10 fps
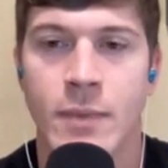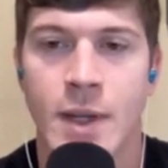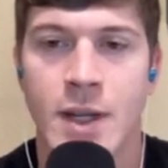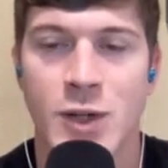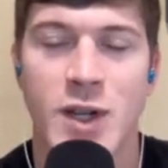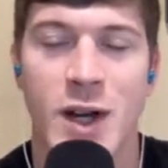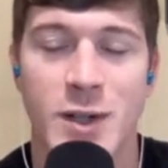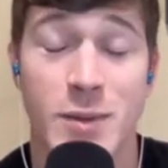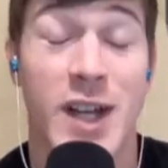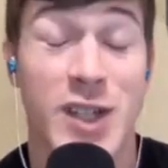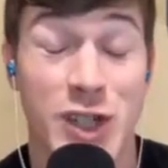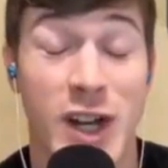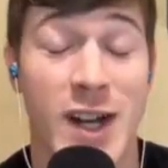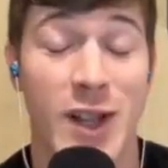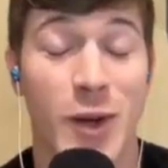So we touched
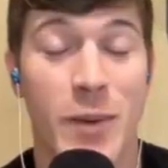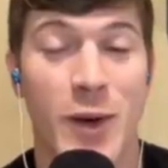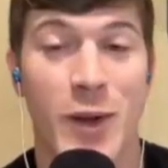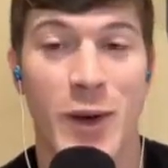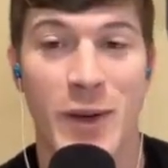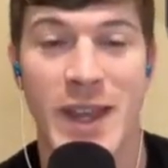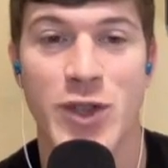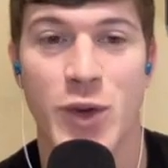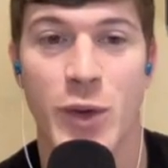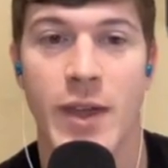on it a little bit earlier in the intro